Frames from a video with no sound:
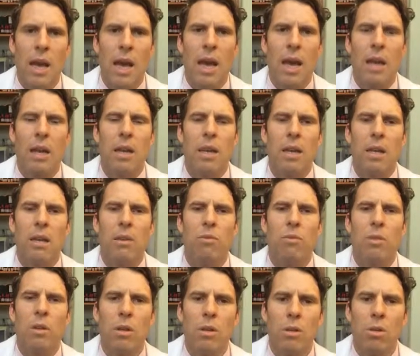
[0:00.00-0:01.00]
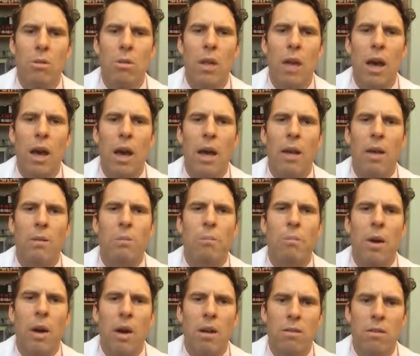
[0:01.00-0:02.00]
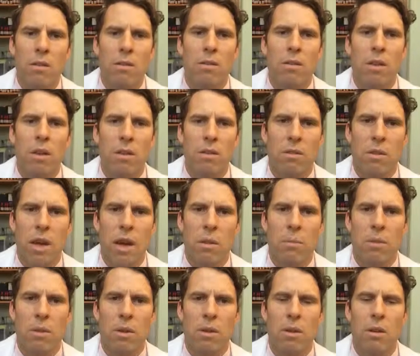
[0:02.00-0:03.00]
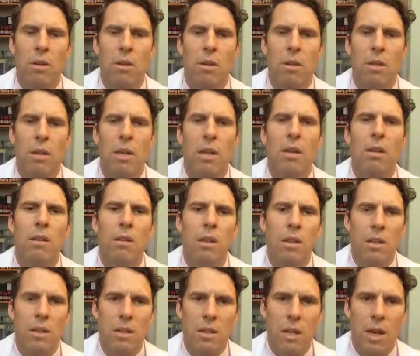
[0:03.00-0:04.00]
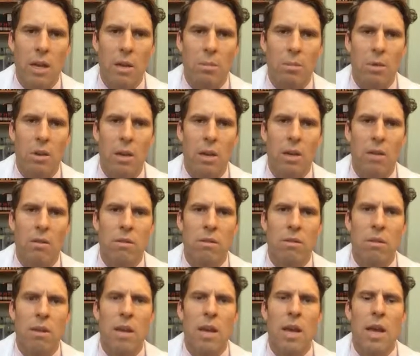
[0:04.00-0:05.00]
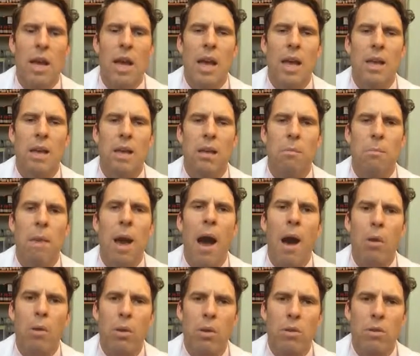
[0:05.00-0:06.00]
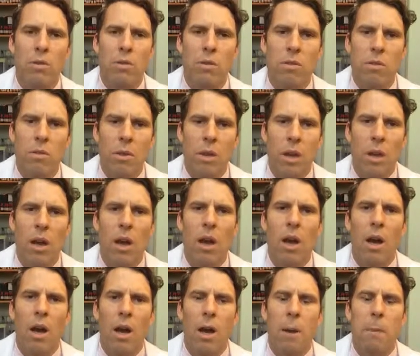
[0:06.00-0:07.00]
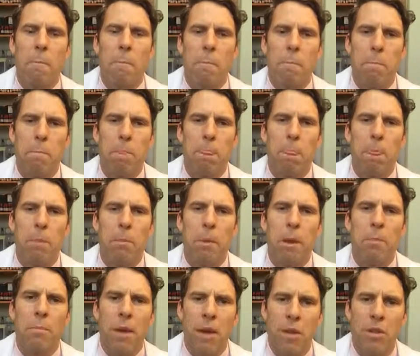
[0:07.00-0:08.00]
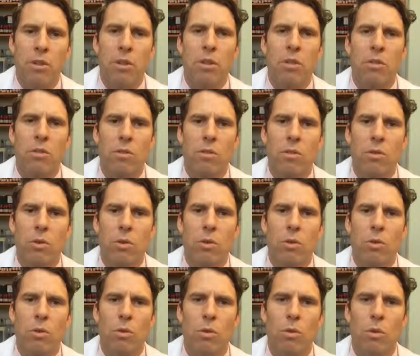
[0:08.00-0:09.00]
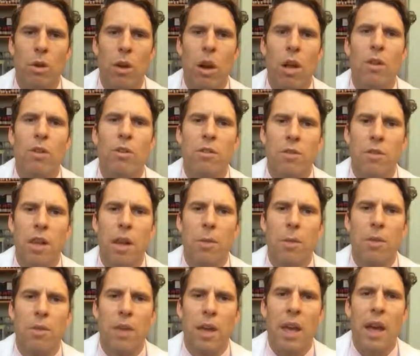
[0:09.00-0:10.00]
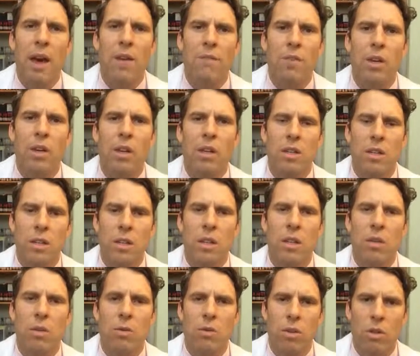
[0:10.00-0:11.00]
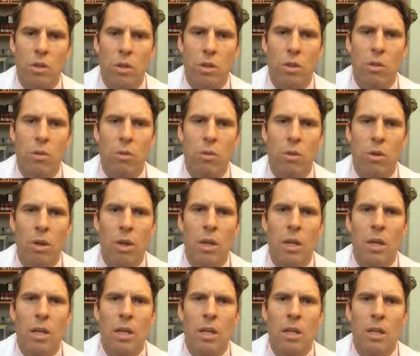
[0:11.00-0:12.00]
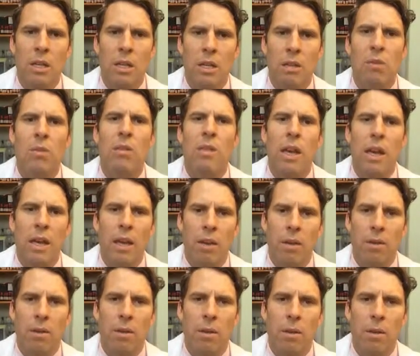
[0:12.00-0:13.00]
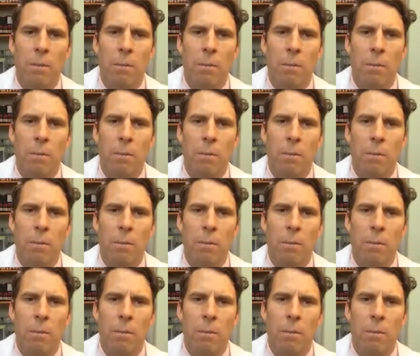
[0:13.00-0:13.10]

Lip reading: And if we do that, positive things happen, healing can take place, and it empowers my patients to understand what they have to continue to do to stay healthy.